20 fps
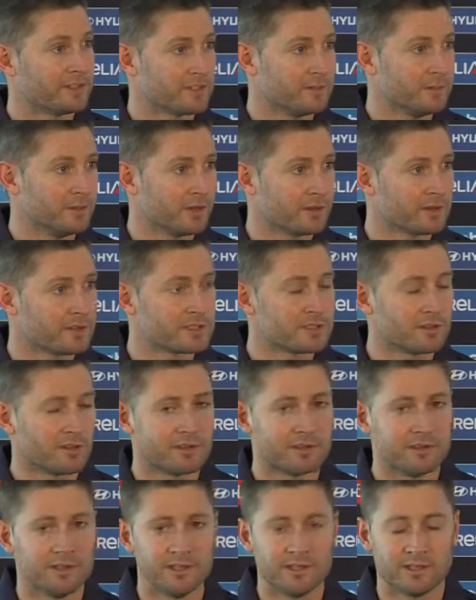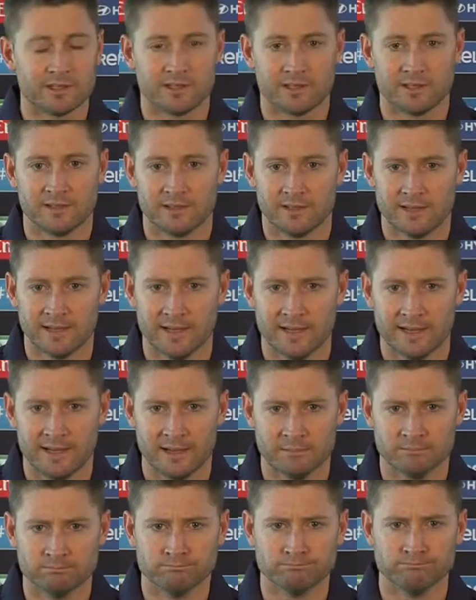to be honest. I think
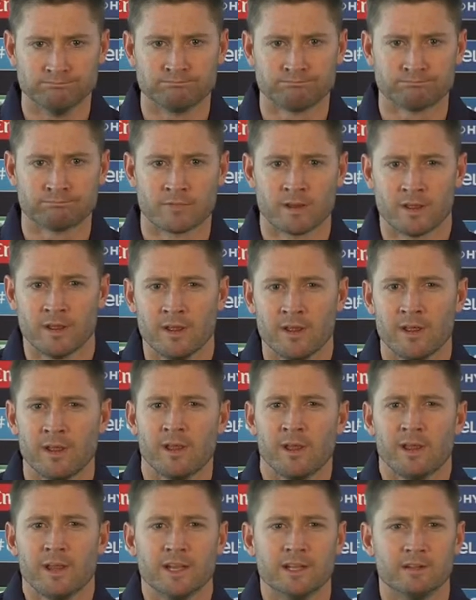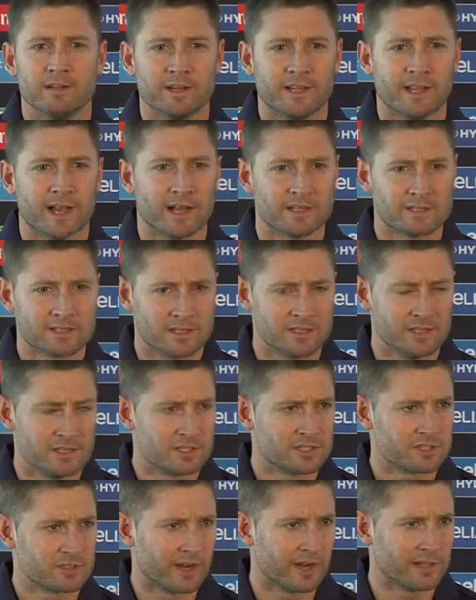in regards to the
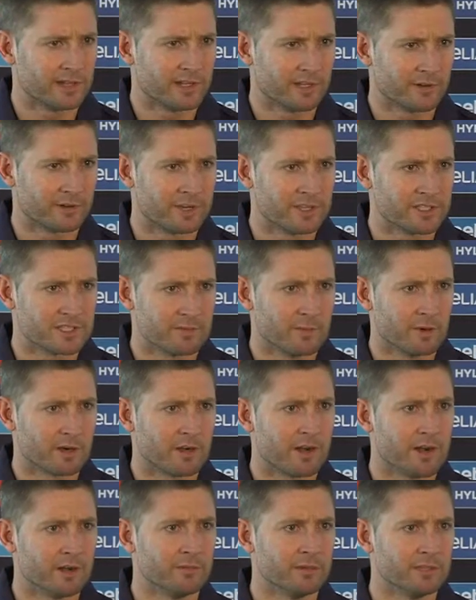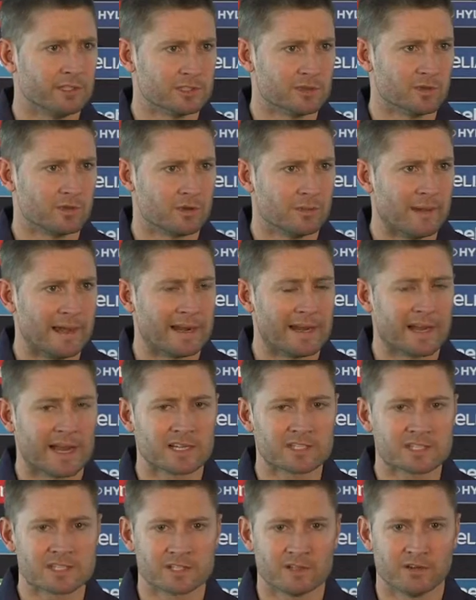Australian cricket team, I can only really talk about
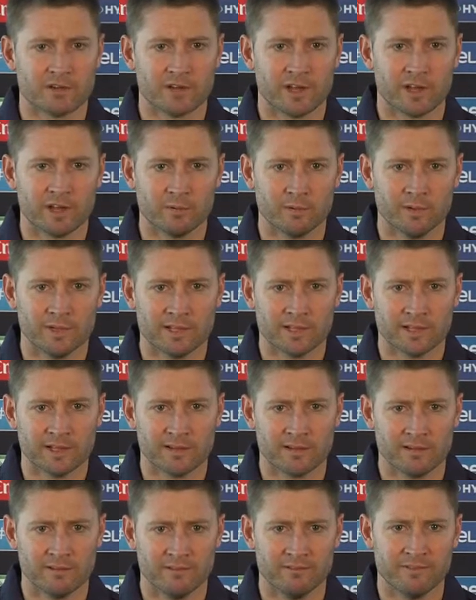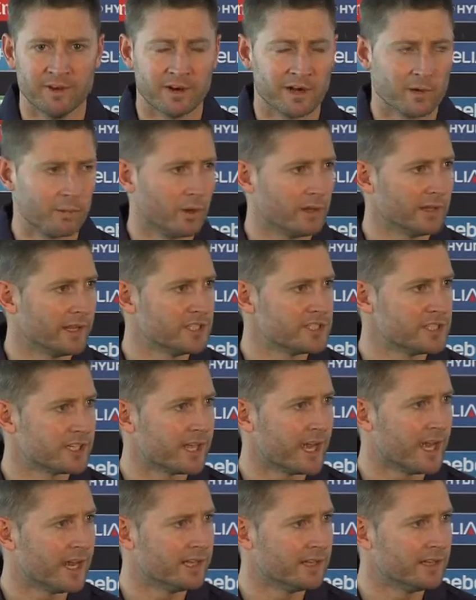us. I know we are very well
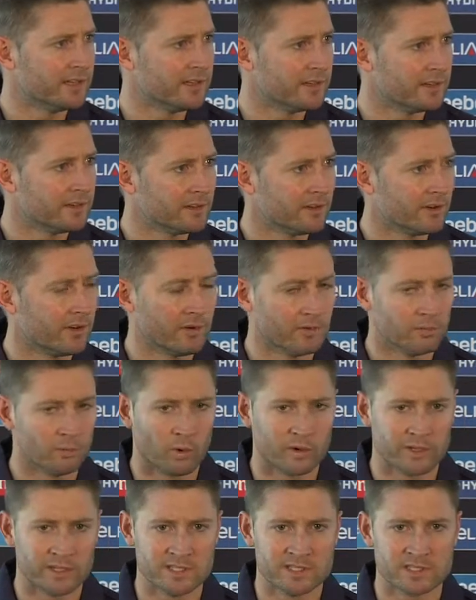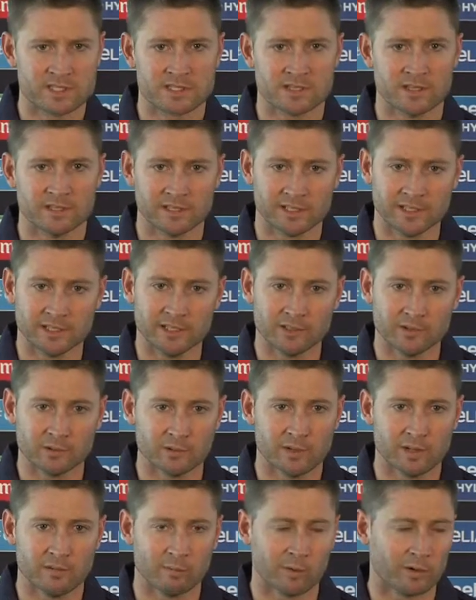educated on what is
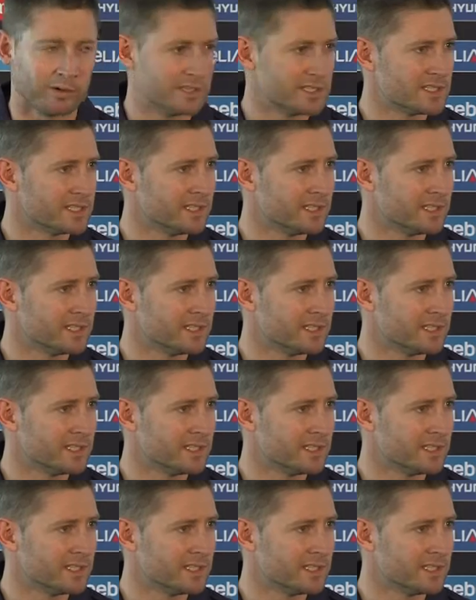legal and what is